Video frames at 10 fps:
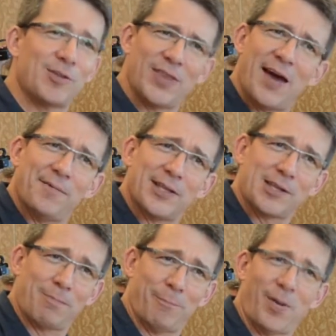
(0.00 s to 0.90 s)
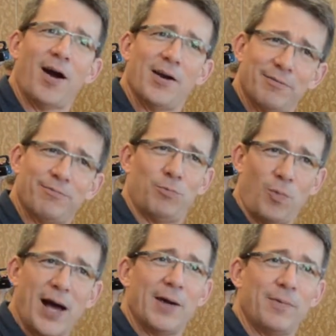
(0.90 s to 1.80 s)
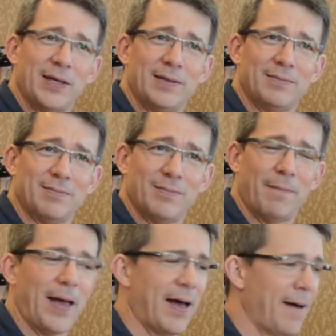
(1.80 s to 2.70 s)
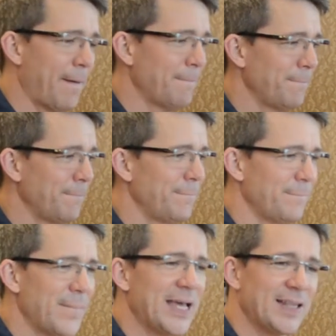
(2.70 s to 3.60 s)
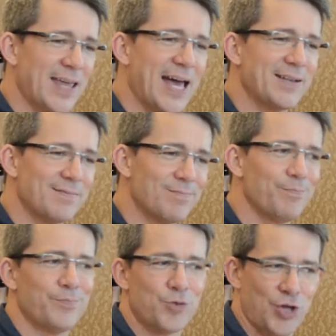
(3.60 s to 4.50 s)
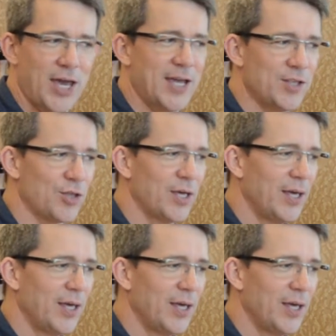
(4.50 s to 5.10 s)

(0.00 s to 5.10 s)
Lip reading: So that was part of why we made that change.